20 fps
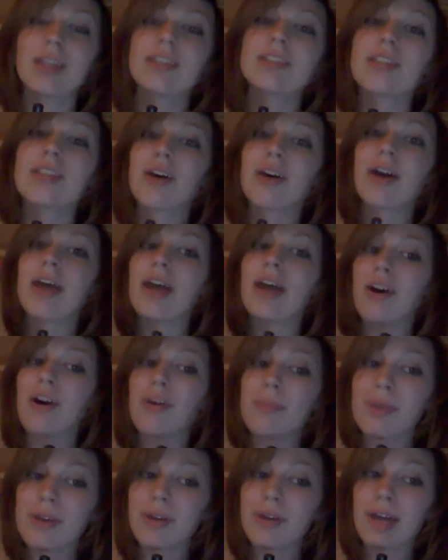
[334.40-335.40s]
So I
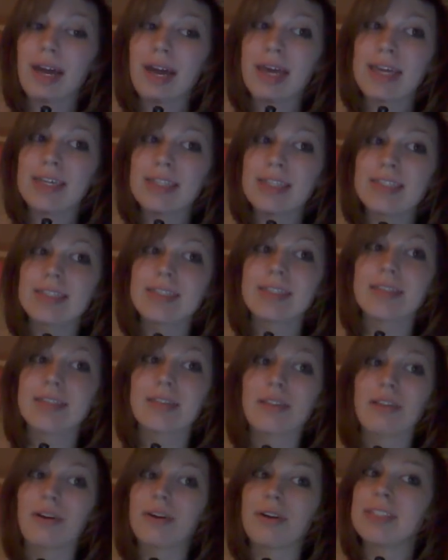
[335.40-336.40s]
hope you guys
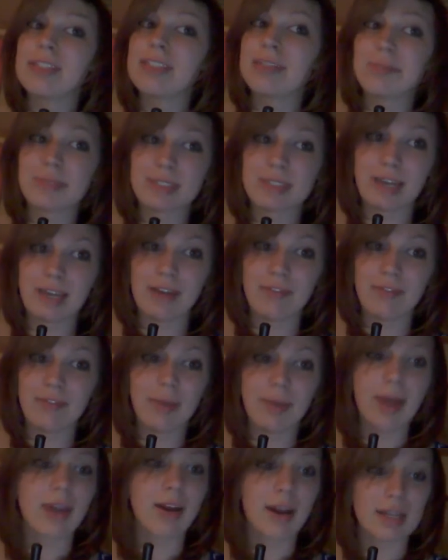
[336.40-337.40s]
learned some stuff
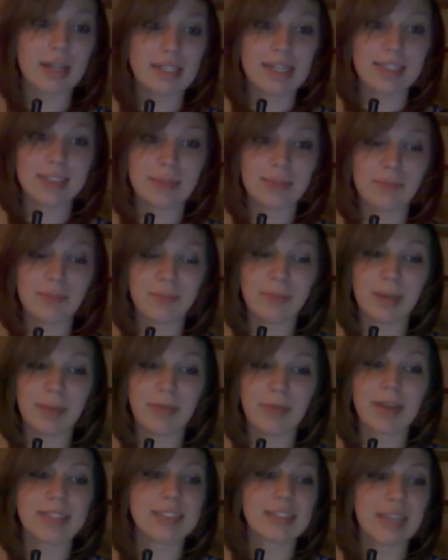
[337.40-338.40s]
about autism from my
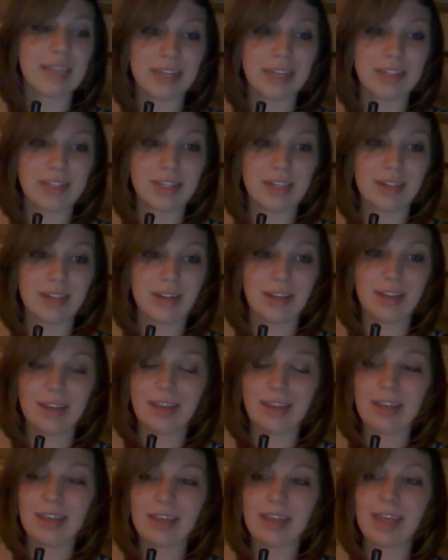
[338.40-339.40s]
presentation,
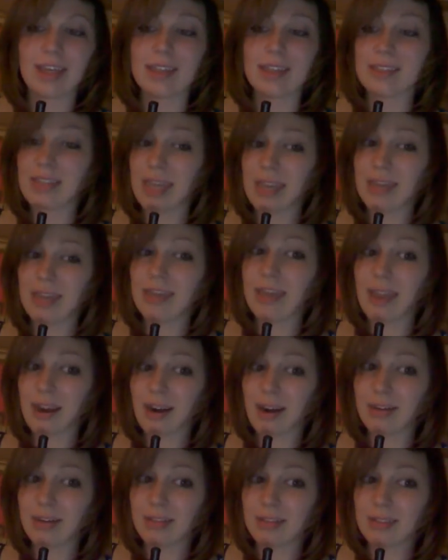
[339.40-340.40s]
and take
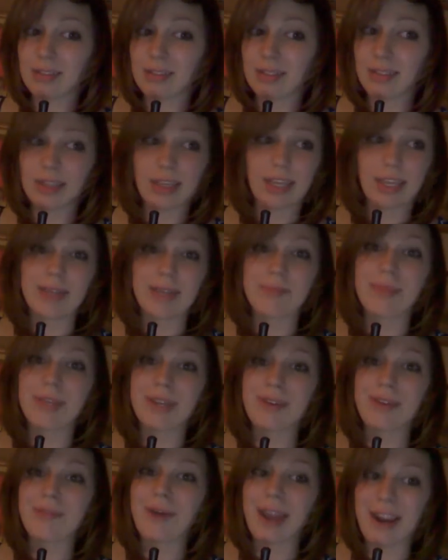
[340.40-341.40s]
care and
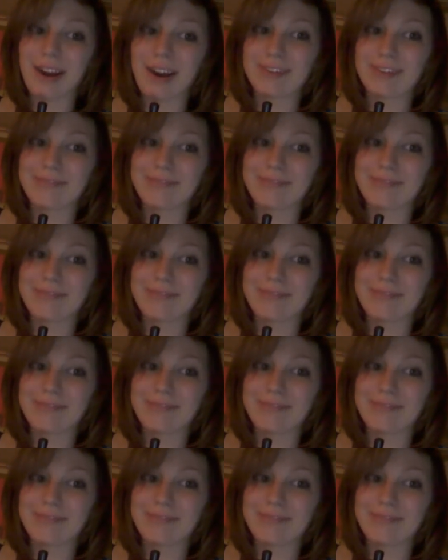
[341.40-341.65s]
be aware.